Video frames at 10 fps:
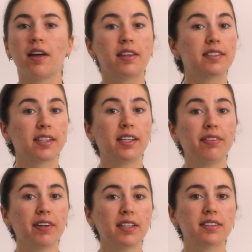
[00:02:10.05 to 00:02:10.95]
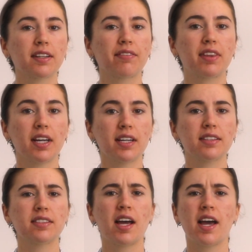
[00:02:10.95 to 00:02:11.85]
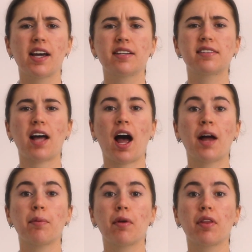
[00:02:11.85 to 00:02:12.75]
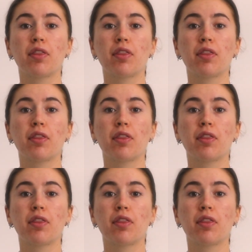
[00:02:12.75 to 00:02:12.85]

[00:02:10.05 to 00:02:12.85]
The significance of this is that